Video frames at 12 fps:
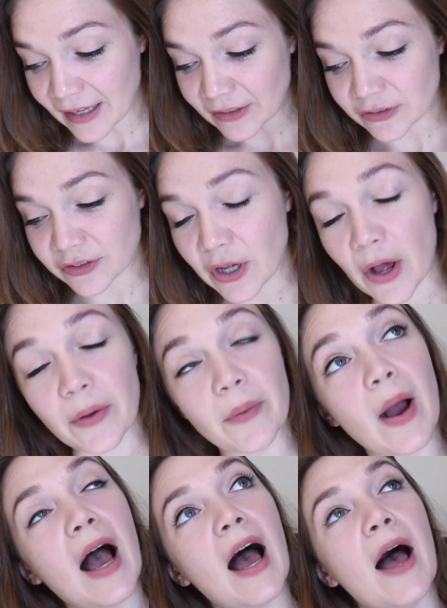
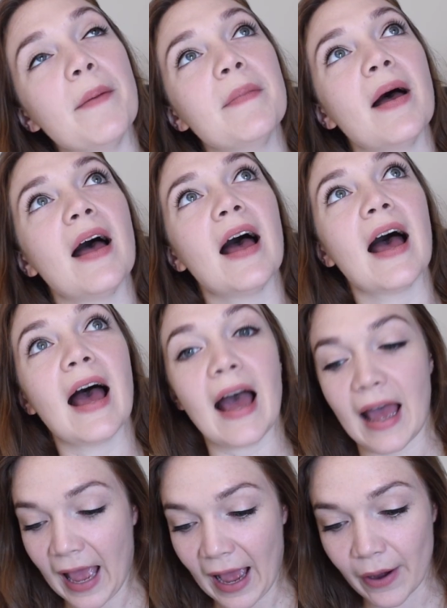So,
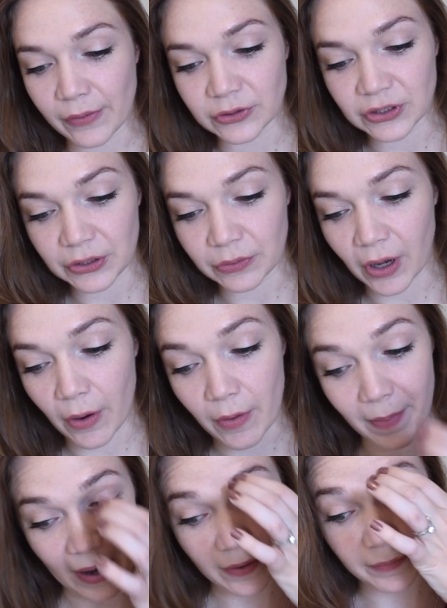how do you go
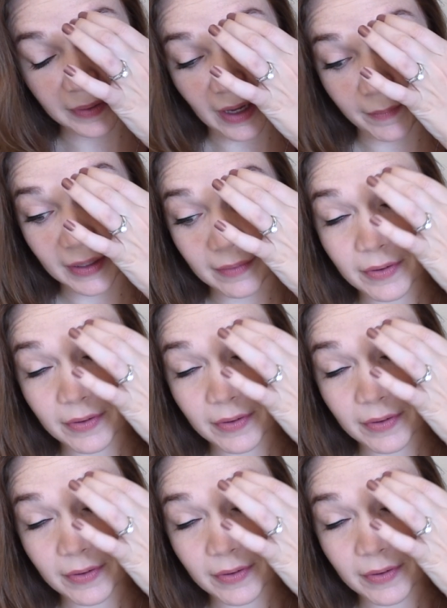about becoming a